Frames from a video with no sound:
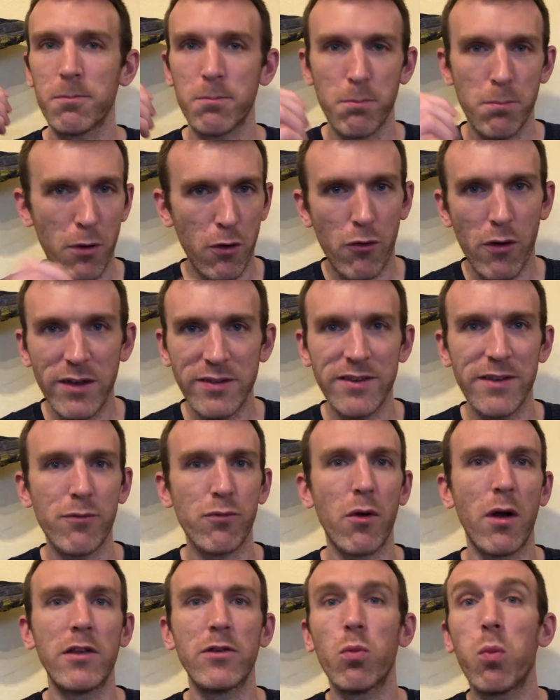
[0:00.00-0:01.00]
progressive
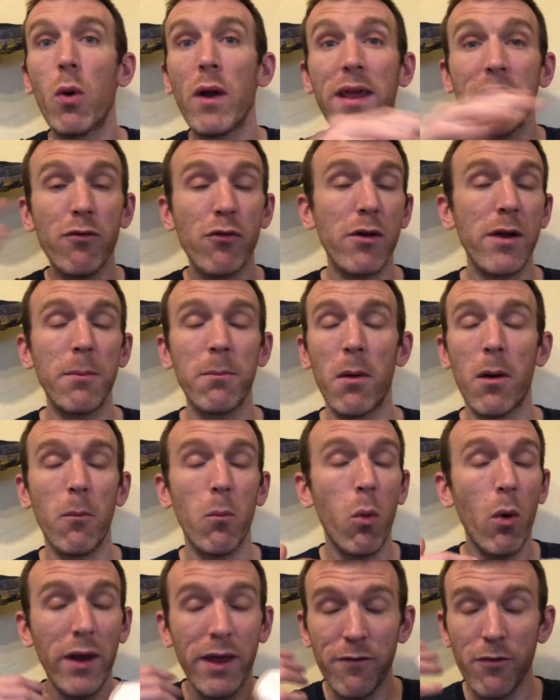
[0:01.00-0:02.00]
runs,
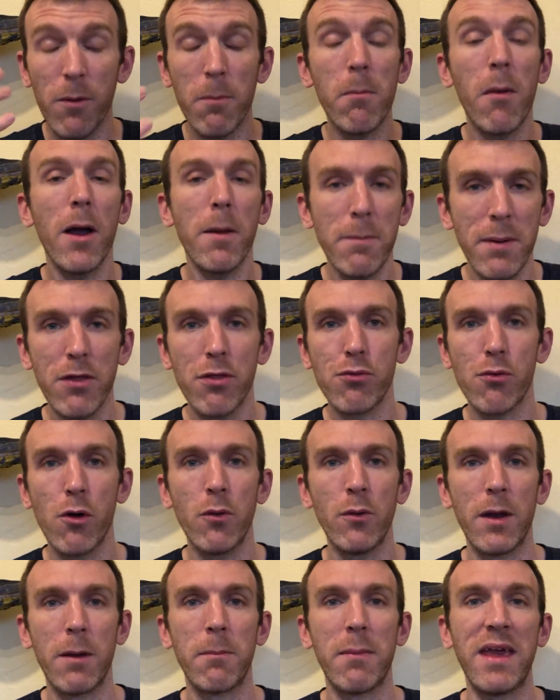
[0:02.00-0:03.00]
whatever might be thrown
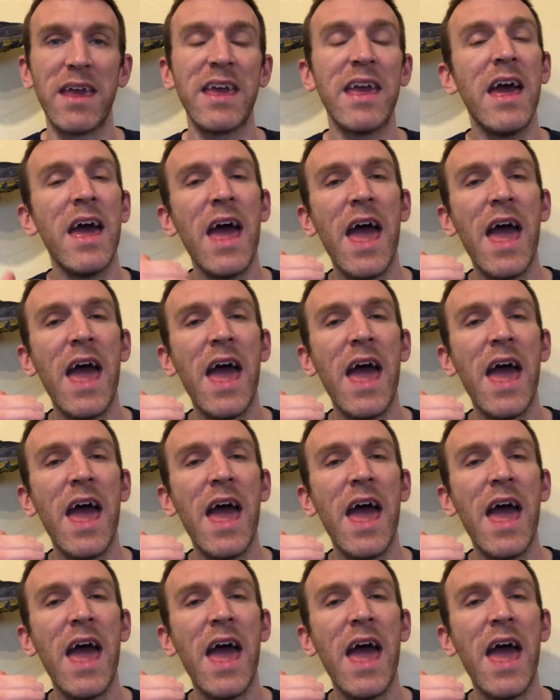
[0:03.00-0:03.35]
at me,